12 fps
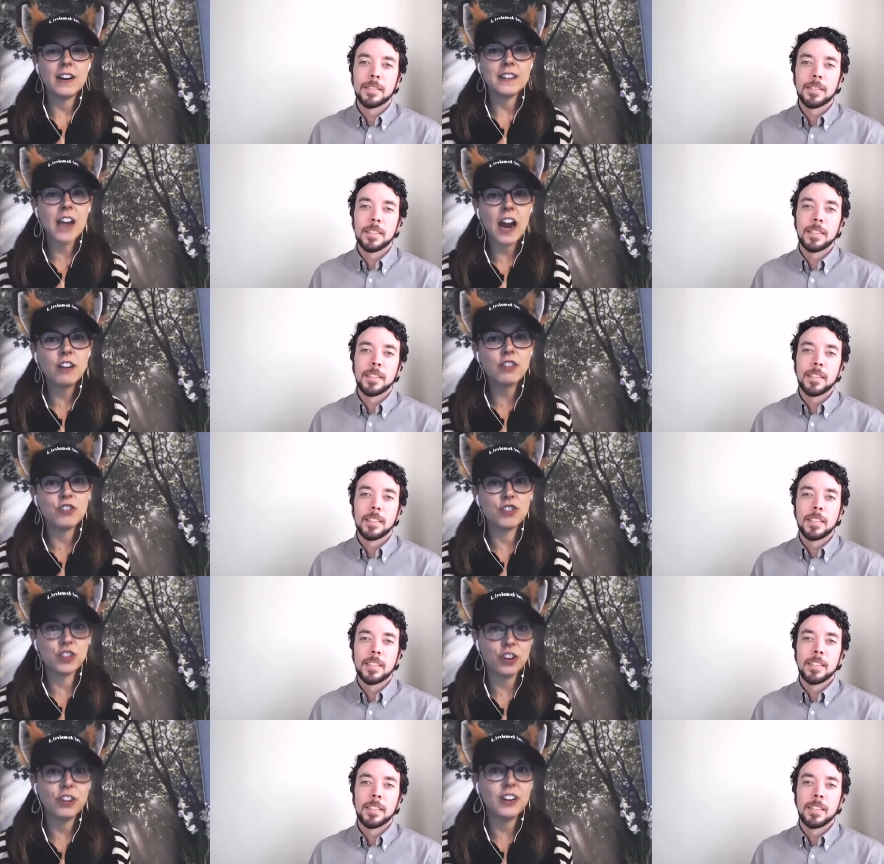Speaker 1: Our
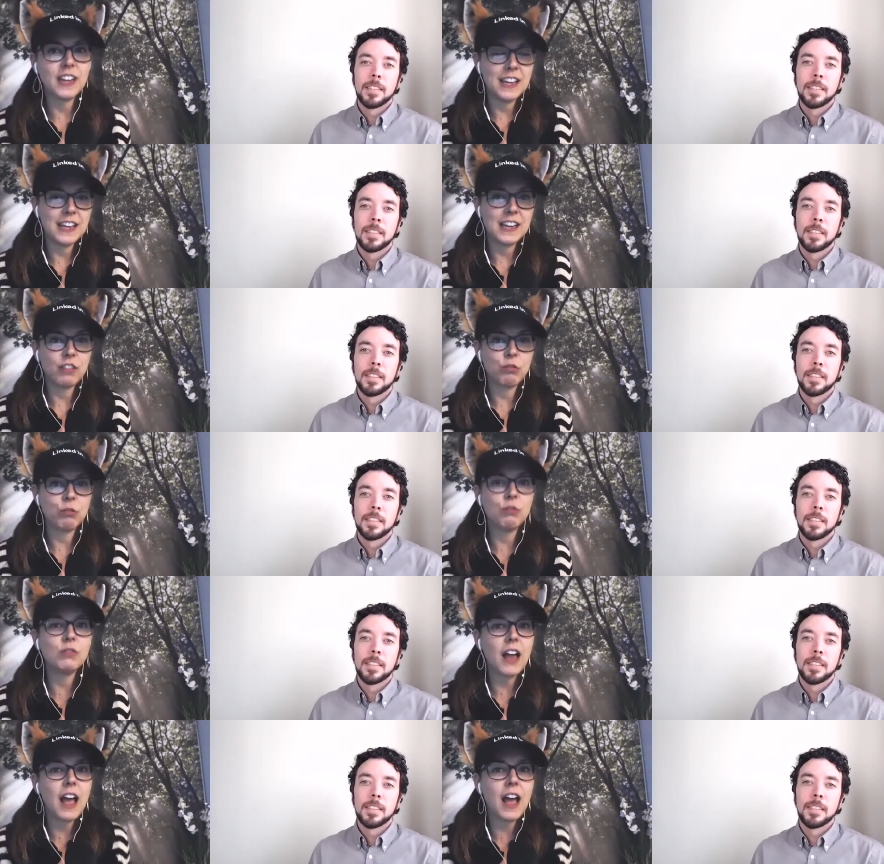entire journey
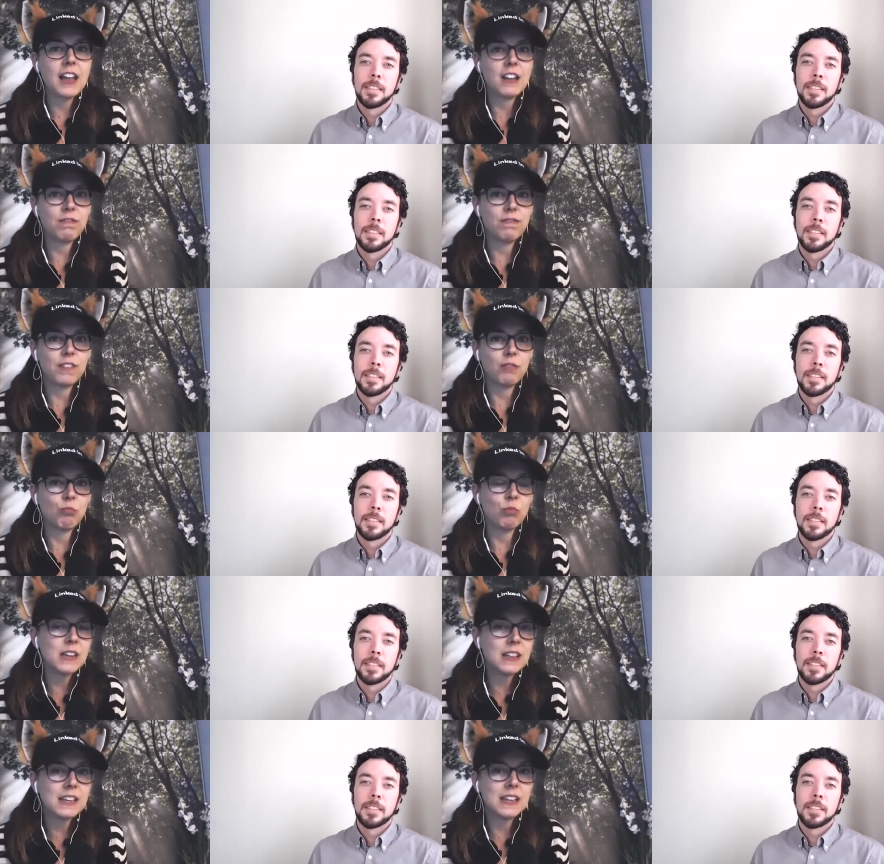through life
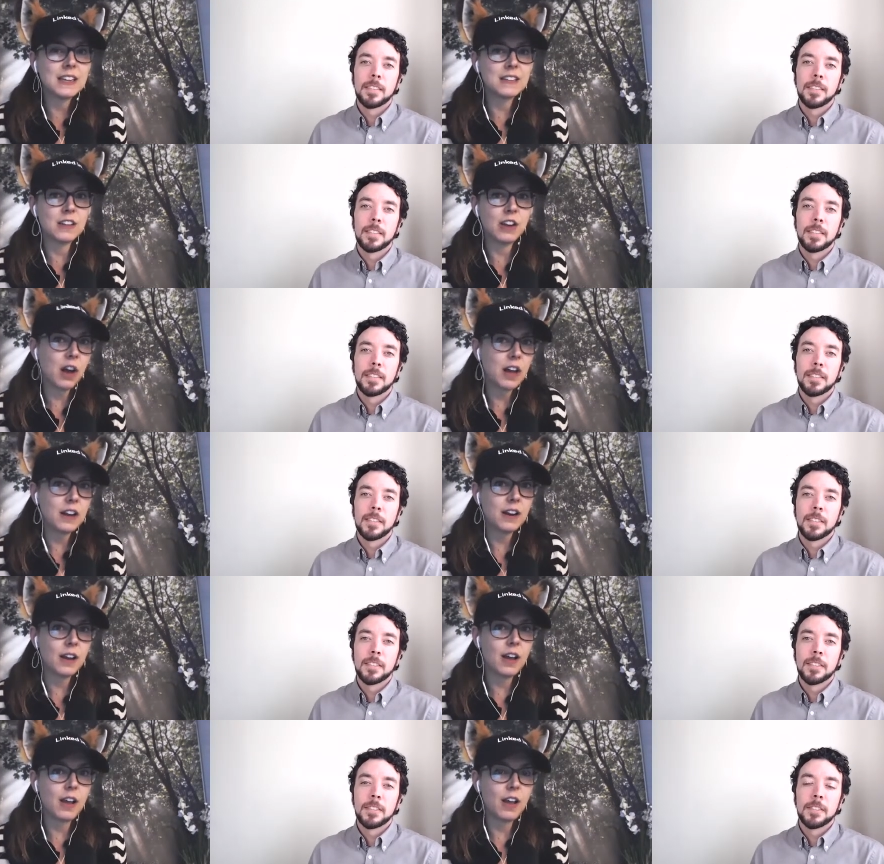really is not
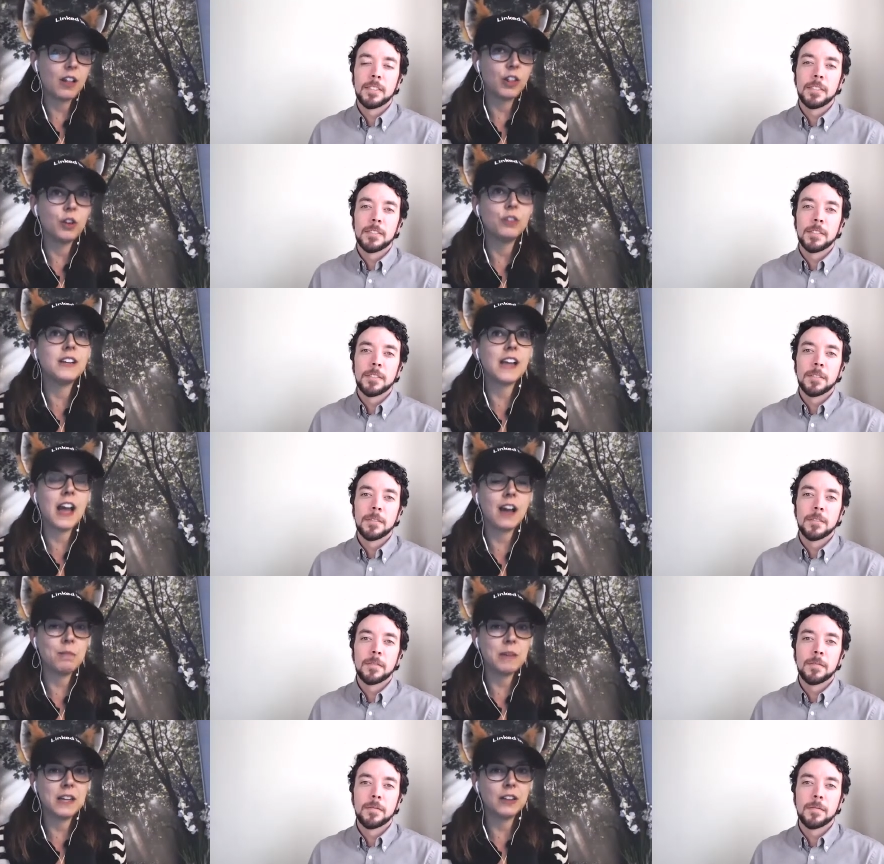learning
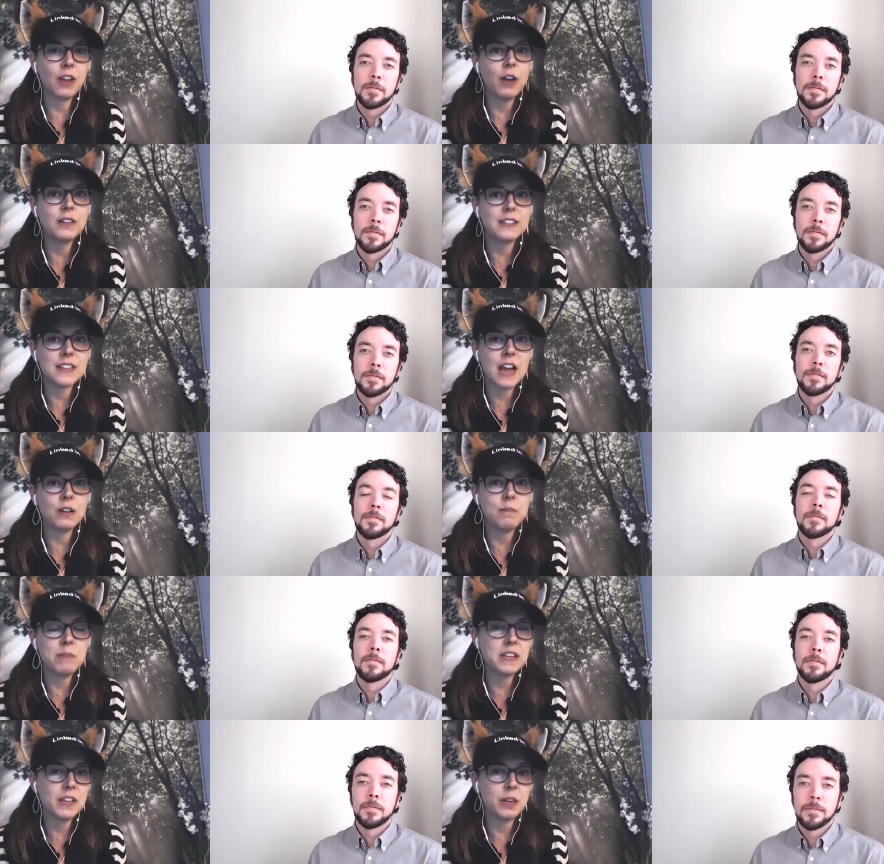how to be alone. It's how
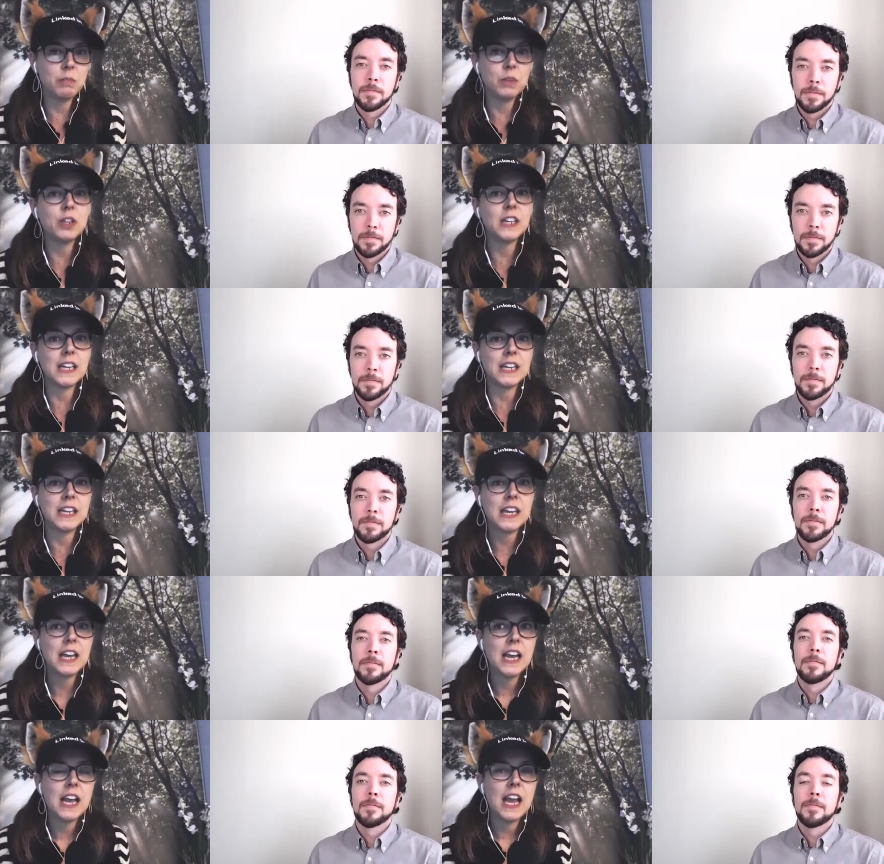to be in
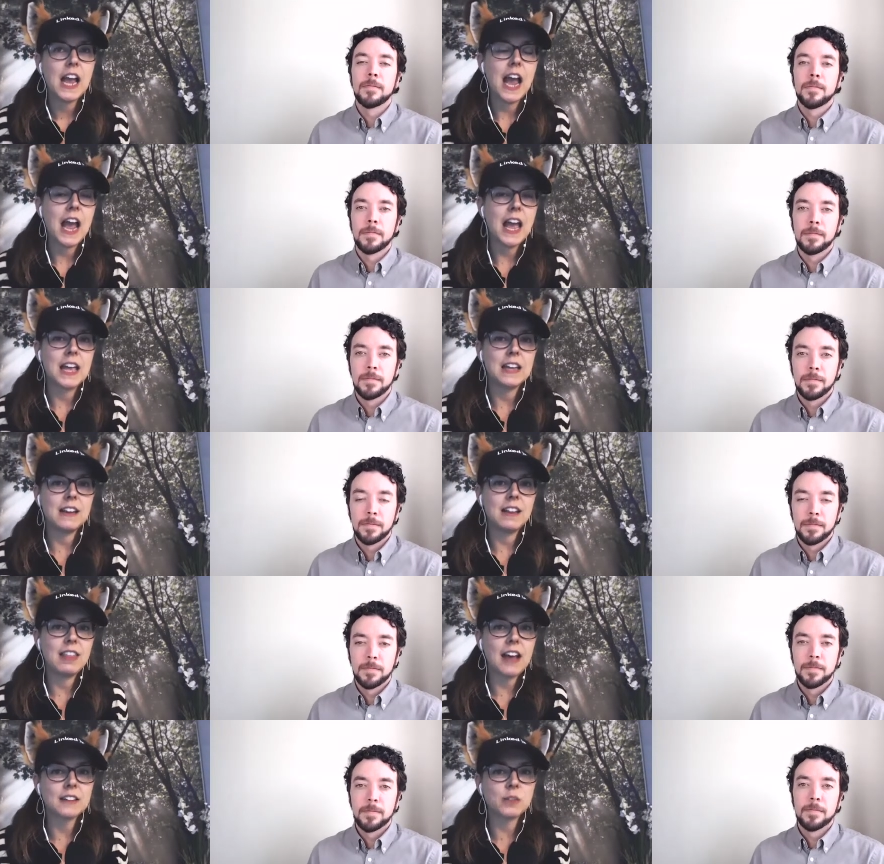community.
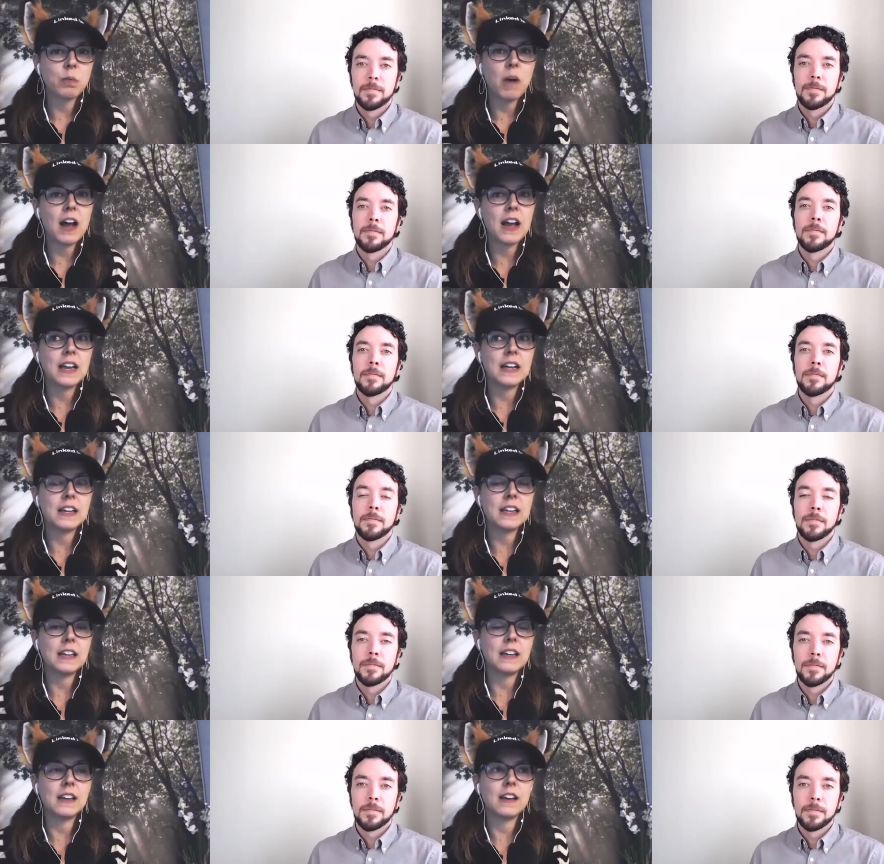And that's
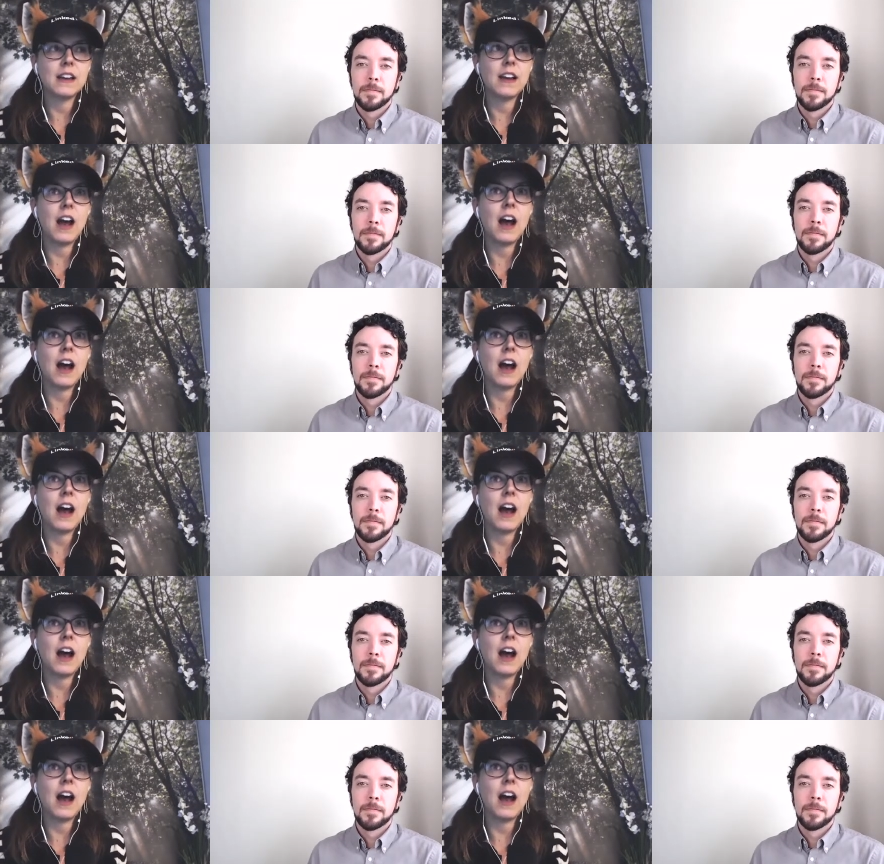why